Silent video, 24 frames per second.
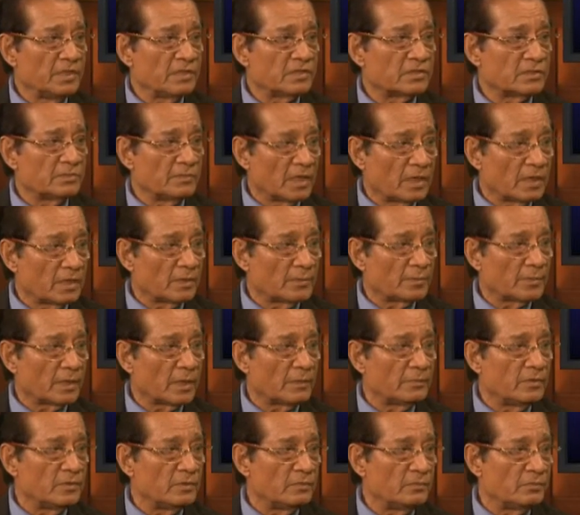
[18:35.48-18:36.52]
maybe a smaller
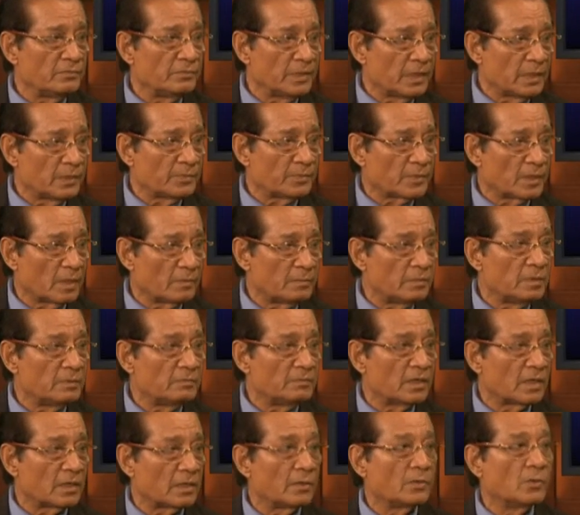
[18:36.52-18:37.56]
problem, big
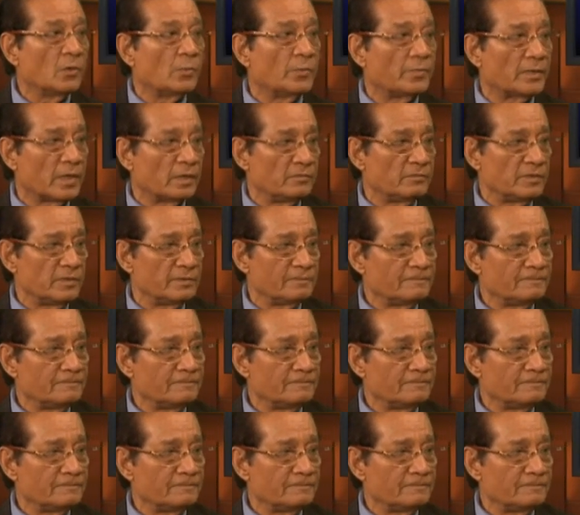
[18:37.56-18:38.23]
problem, or a no problem.